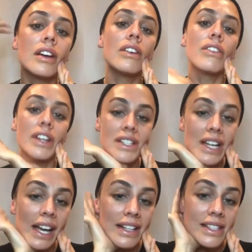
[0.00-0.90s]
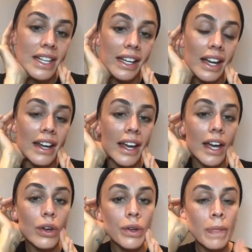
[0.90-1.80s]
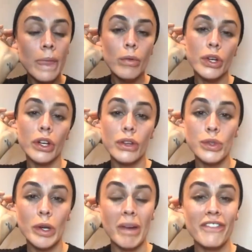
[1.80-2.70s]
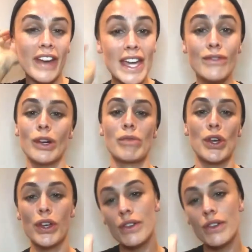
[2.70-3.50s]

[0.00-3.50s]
Fantastic. And now we're going to go into one of my favourite moves.